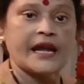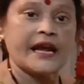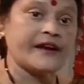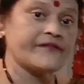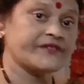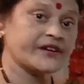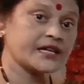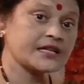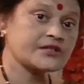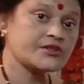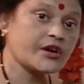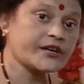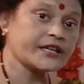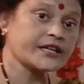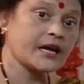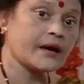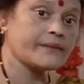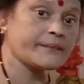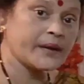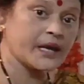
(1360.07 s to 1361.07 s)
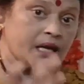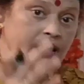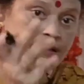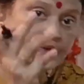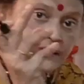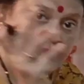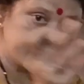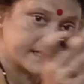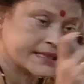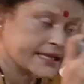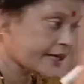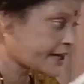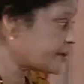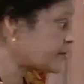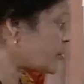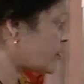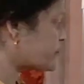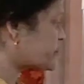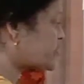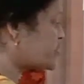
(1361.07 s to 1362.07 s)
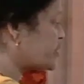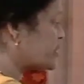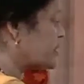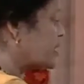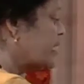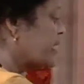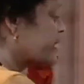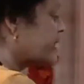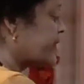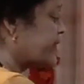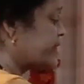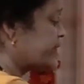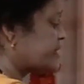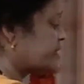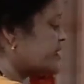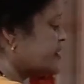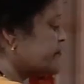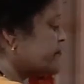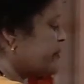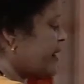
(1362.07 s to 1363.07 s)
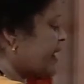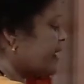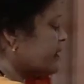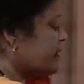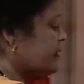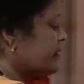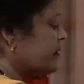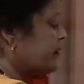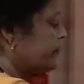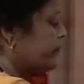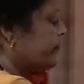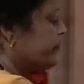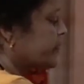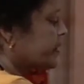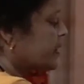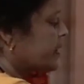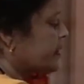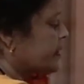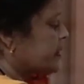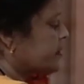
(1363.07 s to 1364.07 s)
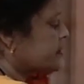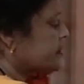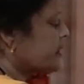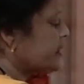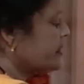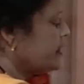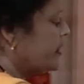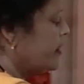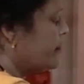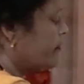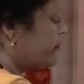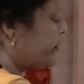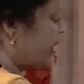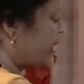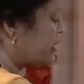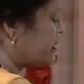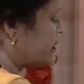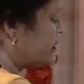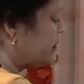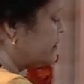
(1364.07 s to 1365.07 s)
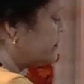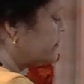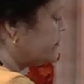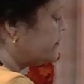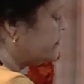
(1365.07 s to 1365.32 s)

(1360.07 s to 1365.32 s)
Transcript: If it is not coming, the second option, connect in parallel. Connect in parallel.